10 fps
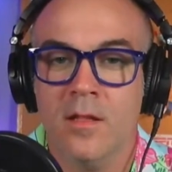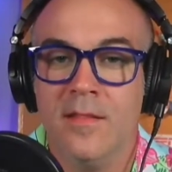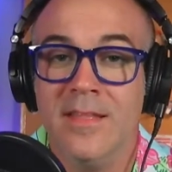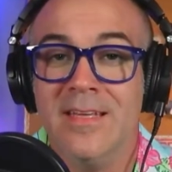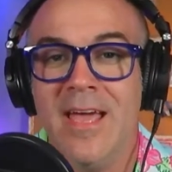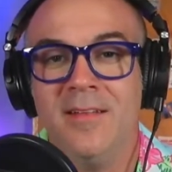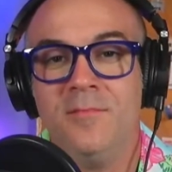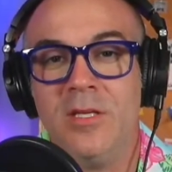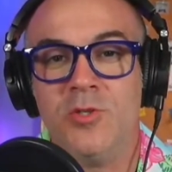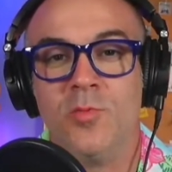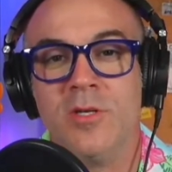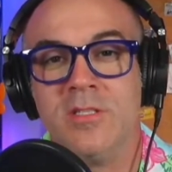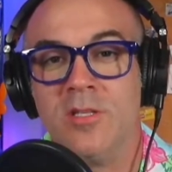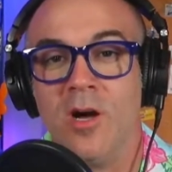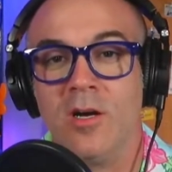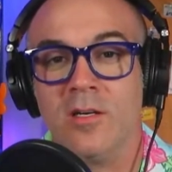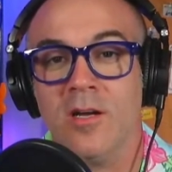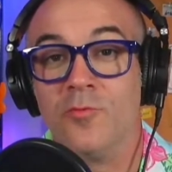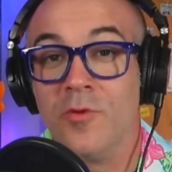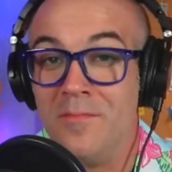The Annette and Beach Boys song
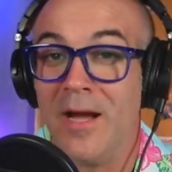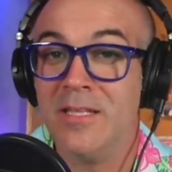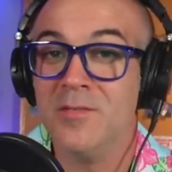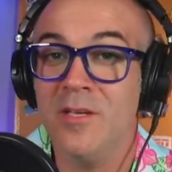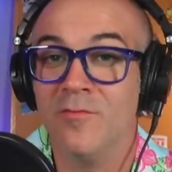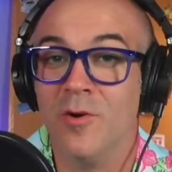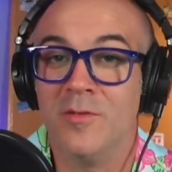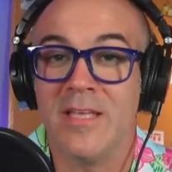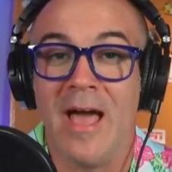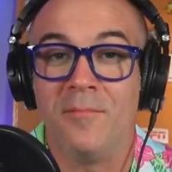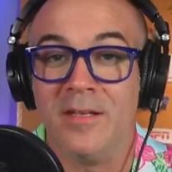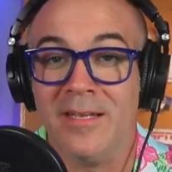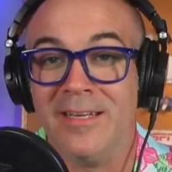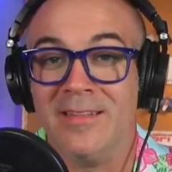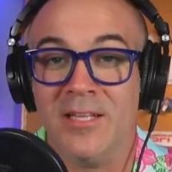reminds me of what was happening in the